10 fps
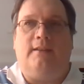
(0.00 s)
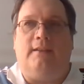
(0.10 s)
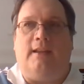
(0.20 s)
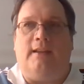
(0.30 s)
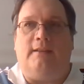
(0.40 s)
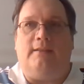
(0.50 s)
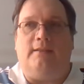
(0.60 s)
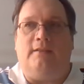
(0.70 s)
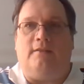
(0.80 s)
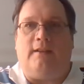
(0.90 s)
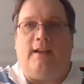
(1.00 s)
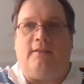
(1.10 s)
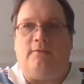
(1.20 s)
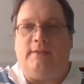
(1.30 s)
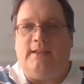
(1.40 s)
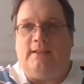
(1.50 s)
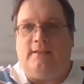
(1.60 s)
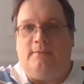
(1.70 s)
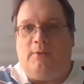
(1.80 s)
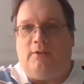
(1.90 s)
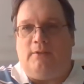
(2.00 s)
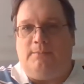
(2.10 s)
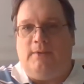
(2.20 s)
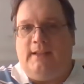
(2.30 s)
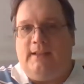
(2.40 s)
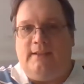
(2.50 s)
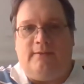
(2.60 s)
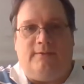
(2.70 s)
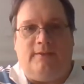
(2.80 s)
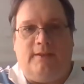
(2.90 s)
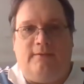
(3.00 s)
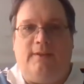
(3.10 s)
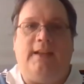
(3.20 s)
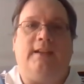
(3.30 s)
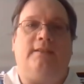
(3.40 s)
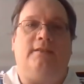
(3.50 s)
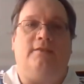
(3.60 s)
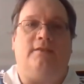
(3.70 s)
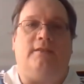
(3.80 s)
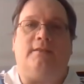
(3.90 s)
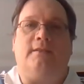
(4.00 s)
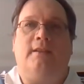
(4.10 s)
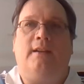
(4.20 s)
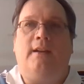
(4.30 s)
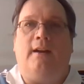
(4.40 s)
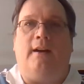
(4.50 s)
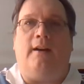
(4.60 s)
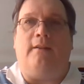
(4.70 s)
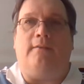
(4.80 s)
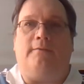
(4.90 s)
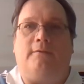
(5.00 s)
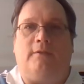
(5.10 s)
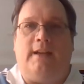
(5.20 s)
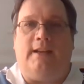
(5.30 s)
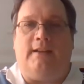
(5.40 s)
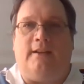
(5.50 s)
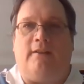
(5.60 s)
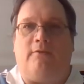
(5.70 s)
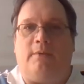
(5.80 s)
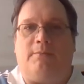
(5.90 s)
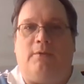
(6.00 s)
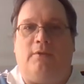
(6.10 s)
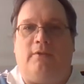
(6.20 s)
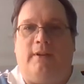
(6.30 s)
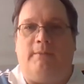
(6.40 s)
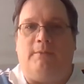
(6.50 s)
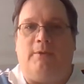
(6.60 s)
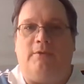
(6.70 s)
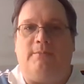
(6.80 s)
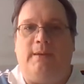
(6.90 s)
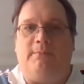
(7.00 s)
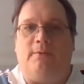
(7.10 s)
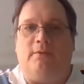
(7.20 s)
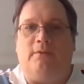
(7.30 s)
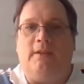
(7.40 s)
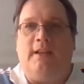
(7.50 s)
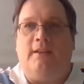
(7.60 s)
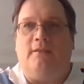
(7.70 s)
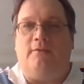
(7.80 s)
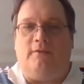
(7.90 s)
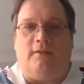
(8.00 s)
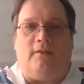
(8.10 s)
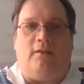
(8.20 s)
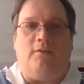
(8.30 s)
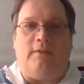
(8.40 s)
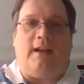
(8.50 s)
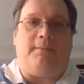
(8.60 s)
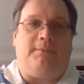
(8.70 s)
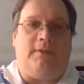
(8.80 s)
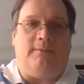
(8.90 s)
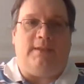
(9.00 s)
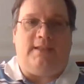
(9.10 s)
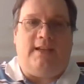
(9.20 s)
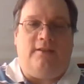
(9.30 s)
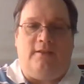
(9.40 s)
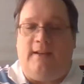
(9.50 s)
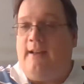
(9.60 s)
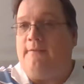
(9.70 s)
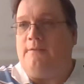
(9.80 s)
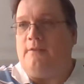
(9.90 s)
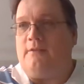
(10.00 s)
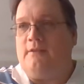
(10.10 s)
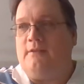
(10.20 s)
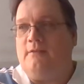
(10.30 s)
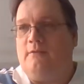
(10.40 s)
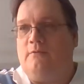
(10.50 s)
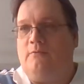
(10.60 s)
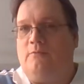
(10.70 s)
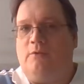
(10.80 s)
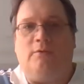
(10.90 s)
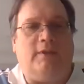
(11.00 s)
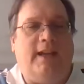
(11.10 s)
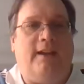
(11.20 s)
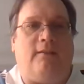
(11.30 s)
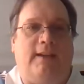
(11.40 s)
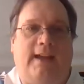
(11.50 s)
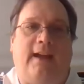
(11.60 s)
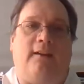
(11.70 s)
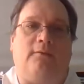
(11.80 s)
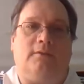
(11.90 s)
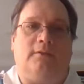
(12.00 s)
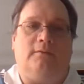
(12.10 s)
then you're not going to get the multiplicative advantages of creating a government program that most people, through their own optimization efforts, will carry out.